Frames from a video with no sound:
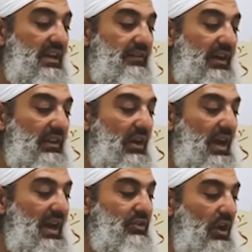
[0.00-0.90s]
If
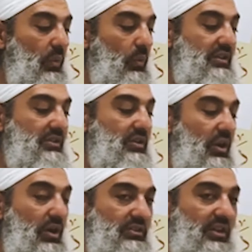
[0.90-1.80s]
Allah had not wanted to
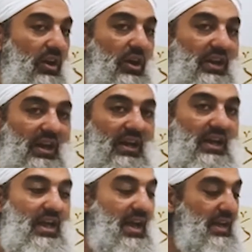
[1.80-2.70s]
honor
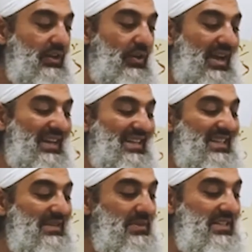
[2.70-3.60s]
and grant
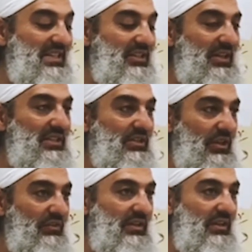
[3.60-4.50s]
intimacy to His
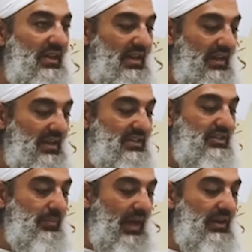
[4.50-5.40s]
servant, He
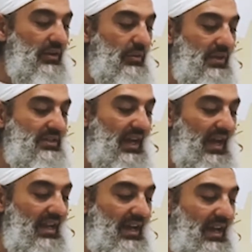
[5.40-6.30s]
subhanahu wa
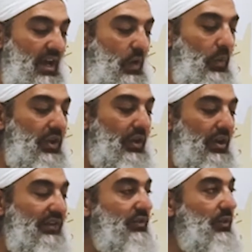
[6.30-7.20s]
ta'ala would
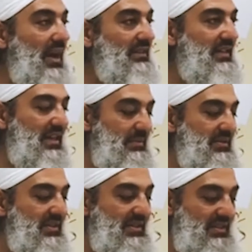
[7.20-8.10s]
not have granted him
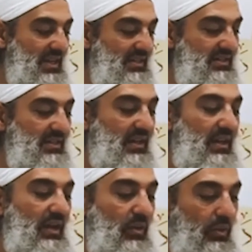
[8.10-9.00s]
success,
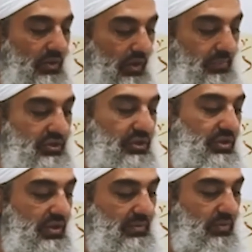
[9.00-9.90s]
or the
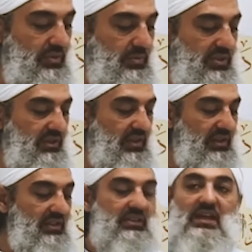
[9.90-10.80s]
opportunity more
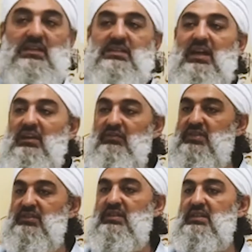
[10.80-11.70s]
specifically, to enter and
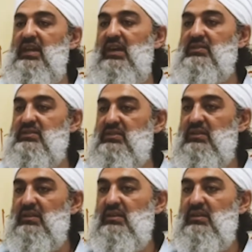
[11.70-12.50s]
visit His house.